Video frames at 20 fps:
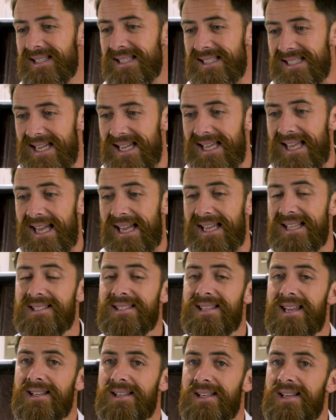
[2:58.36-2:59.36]
To take it
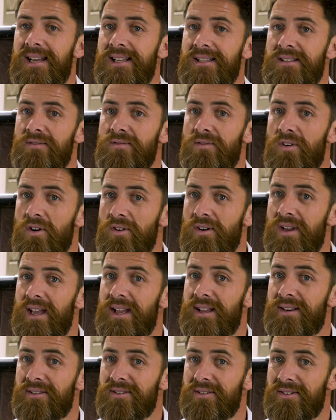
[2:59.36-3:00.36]
inside an active
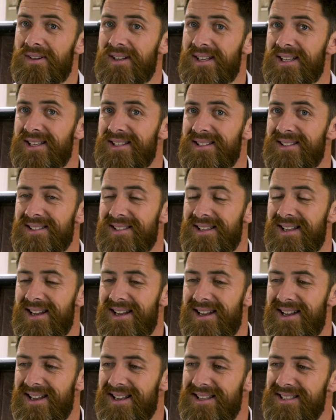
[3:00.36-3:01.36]
volcano is
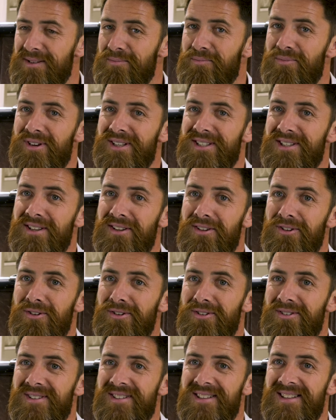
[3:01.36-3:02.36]
it's a pretty
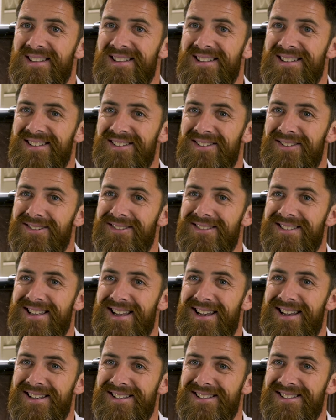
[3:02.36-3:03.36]
good
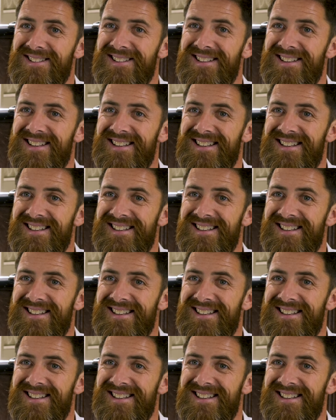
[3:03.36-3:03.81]
test.